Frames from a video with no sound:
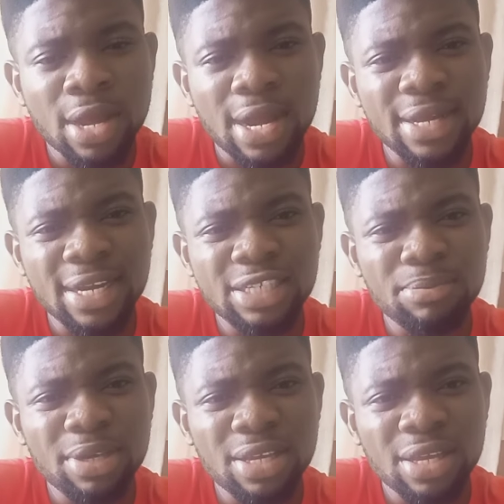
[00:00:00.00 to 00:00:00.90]
Are you
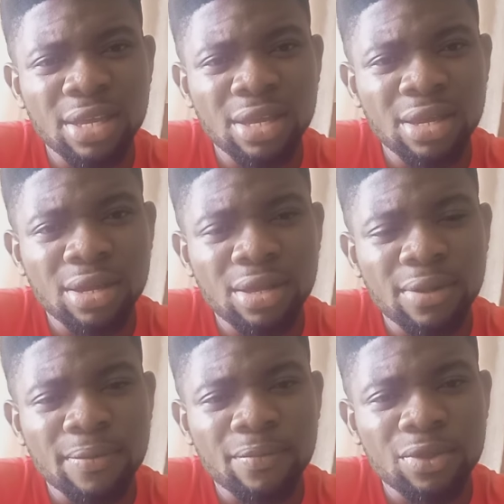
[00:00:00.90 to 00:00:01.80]
getting me?
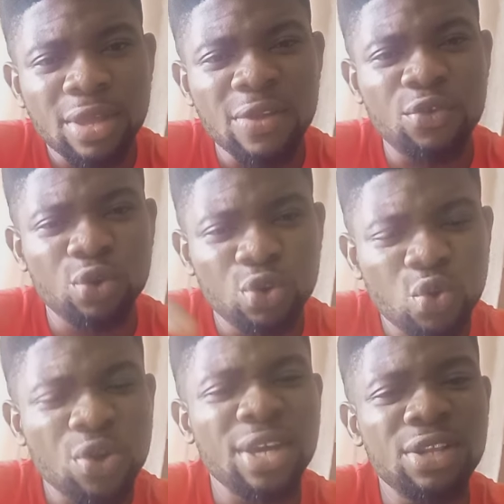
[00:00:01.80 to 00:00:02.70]
If you
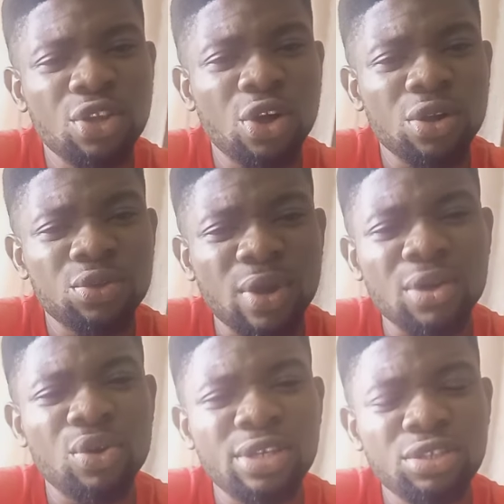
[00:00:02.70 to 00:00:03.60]
look inward, you
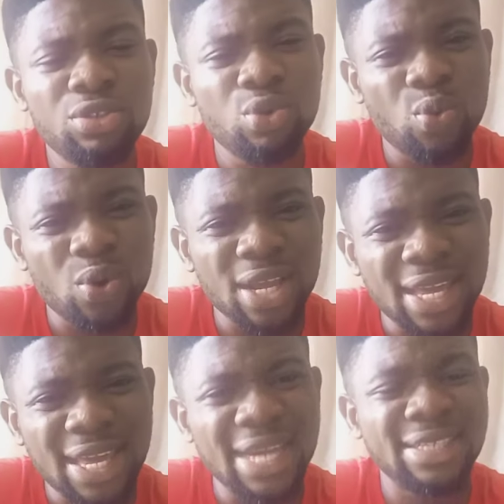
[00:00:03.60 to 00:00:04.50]
are going to
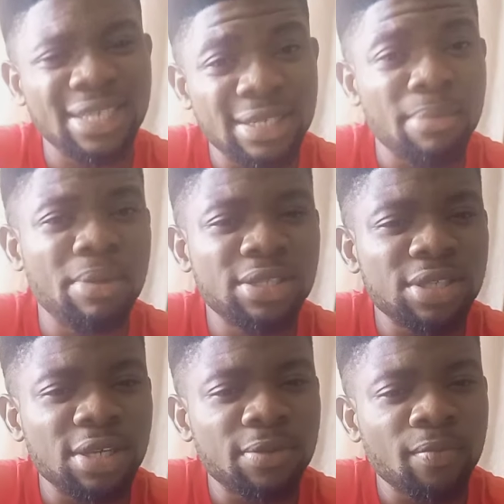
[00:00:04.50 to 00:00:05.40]
get the
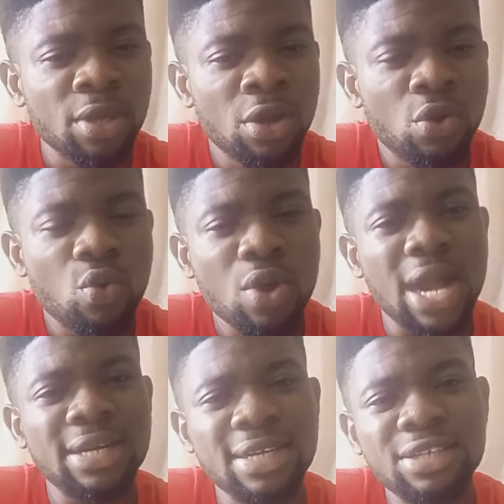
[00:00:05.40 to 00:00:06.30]
message. Who
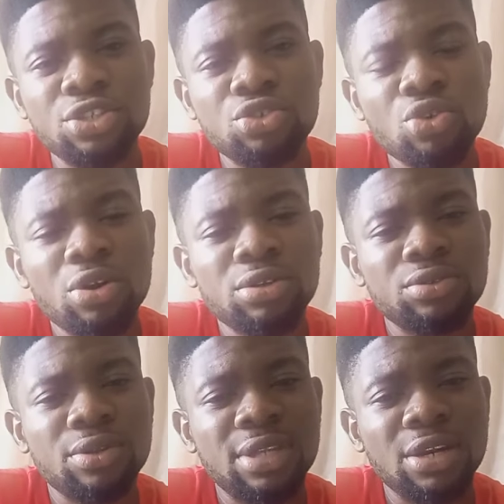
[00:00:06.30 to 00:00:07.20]
can
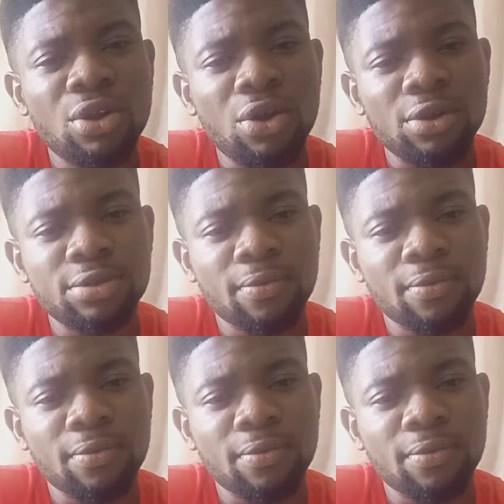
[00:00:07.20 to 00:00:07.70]
instruct the Lord?